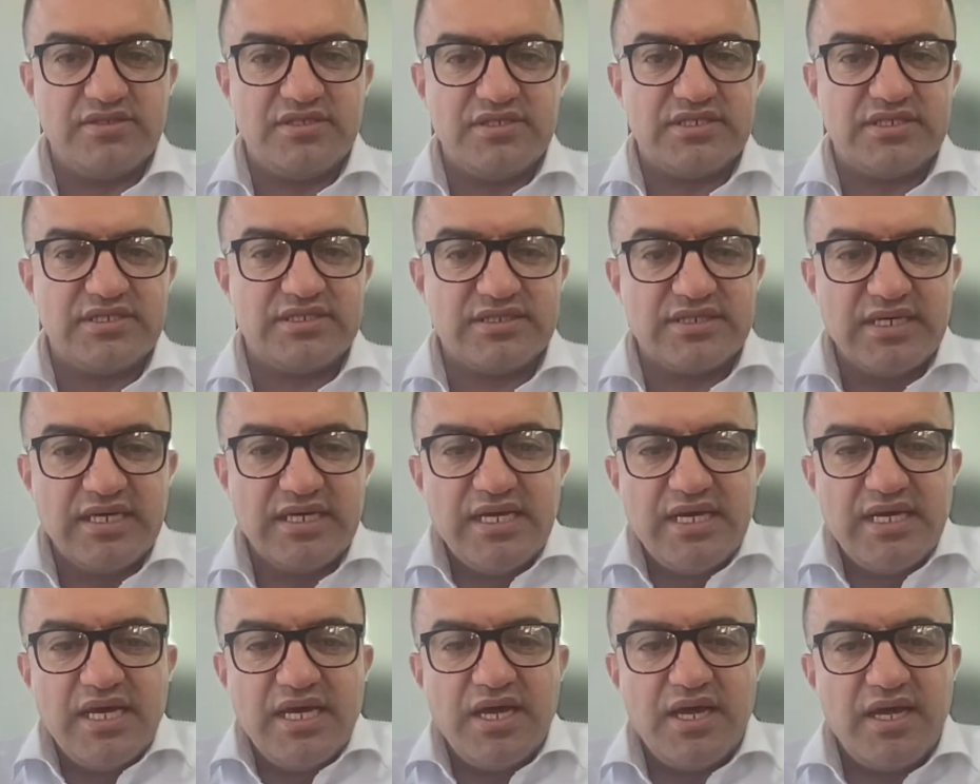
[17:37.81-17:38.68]
This is
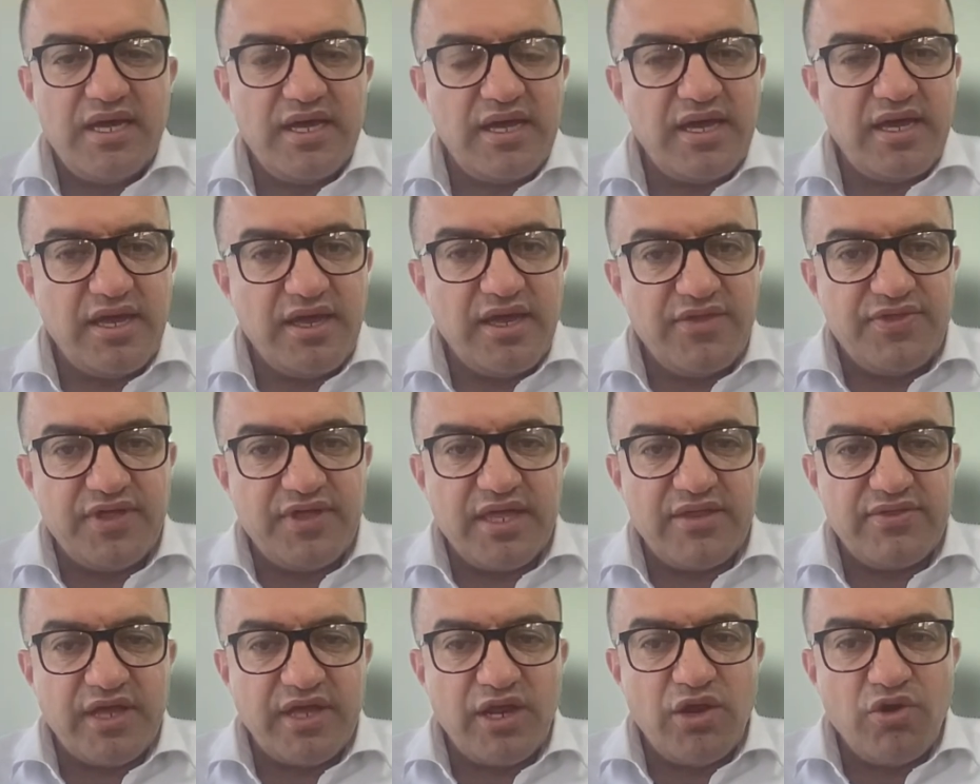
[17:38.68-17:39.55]

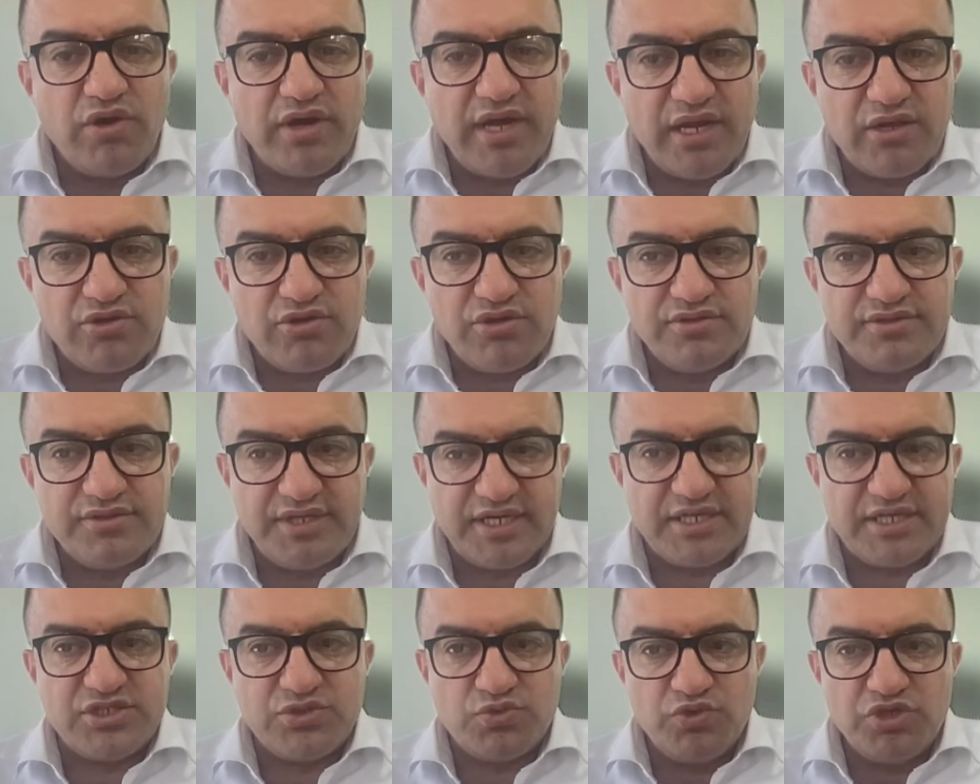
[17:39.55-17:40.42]
the local context.